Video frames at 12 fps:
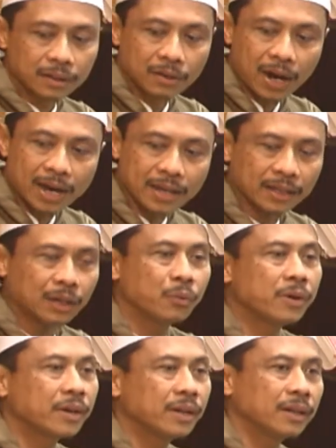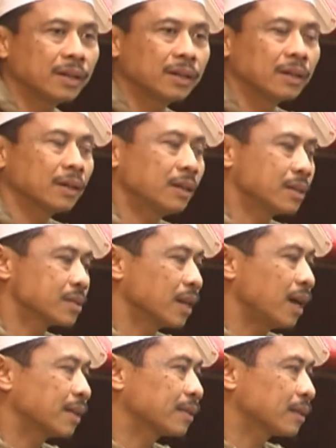The ayah that we read in the, in the
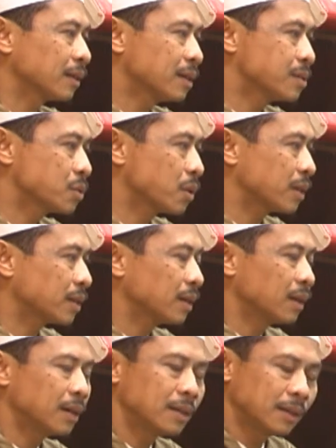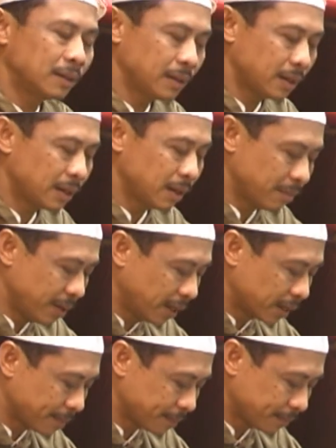Salat, in Surah al in, in, in
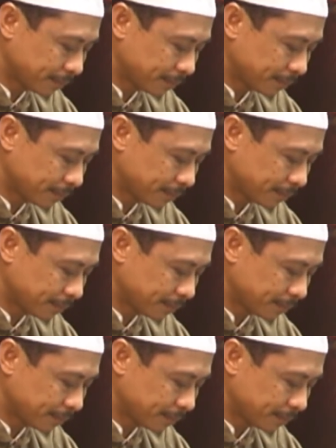Maghrib,